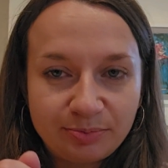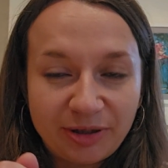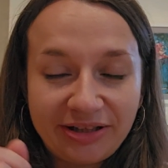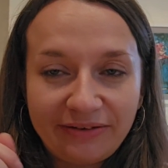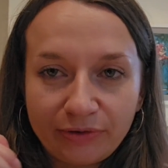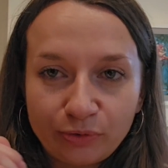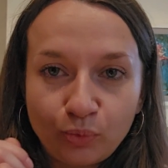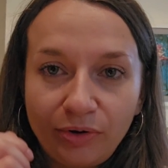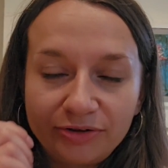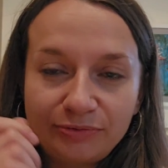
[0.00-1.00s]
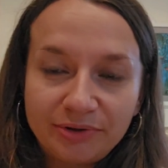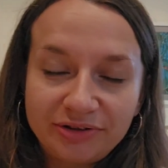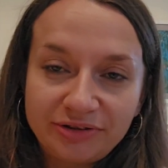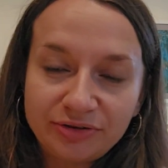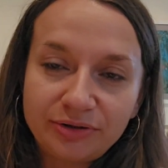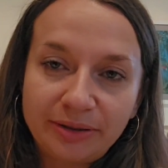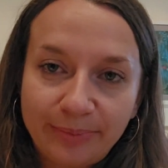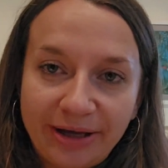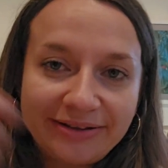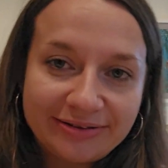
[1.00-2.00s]
but even worse, once you're doing
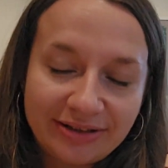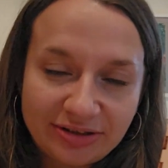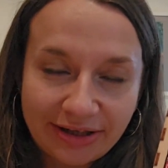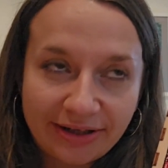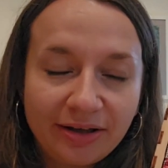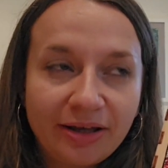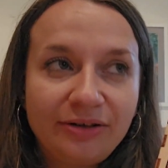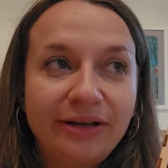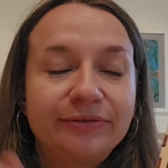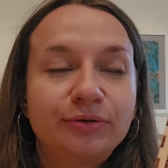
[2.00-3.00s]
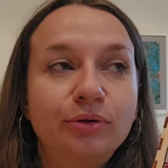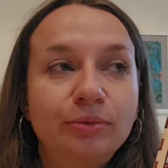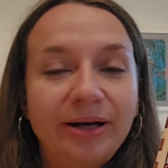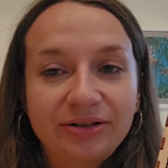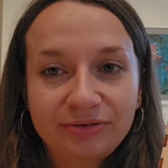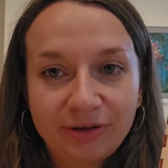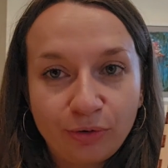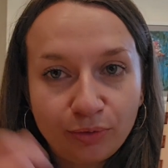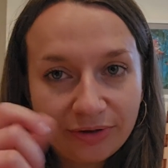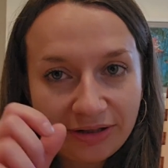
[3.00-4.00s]
back stitching and you have to go back to the
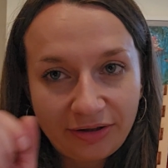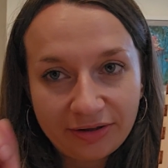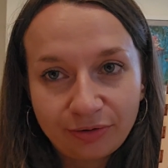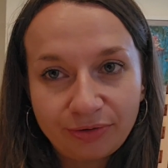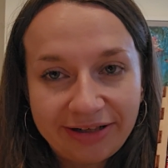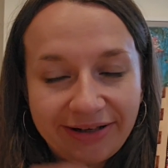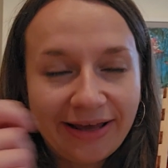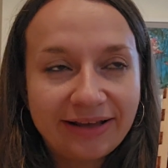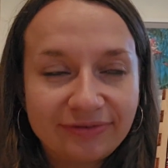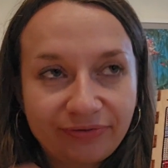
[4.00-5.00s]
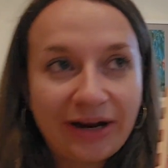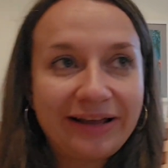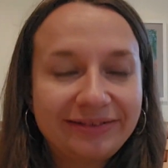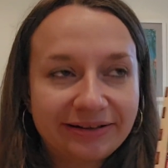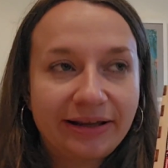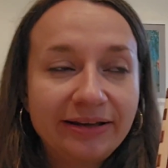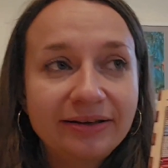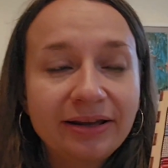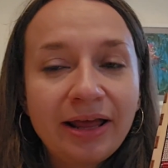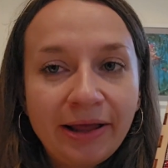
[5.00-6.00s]
hole that already has threads in it,